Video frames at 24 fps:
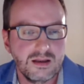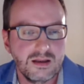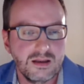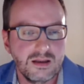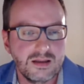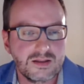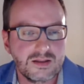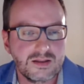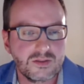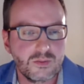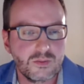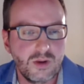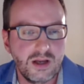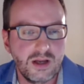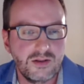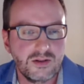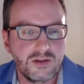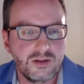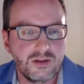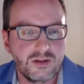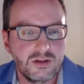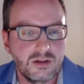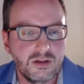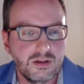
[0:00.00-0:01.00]
It's
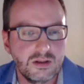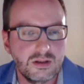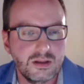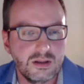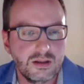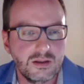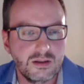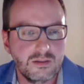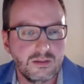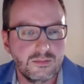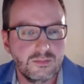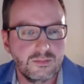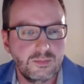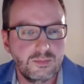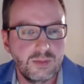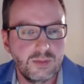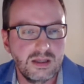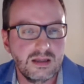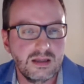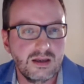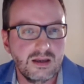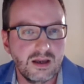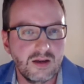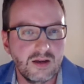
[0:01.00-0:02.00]
rather
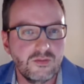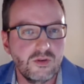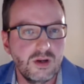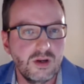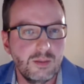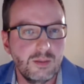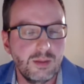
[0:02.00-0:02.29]
being careful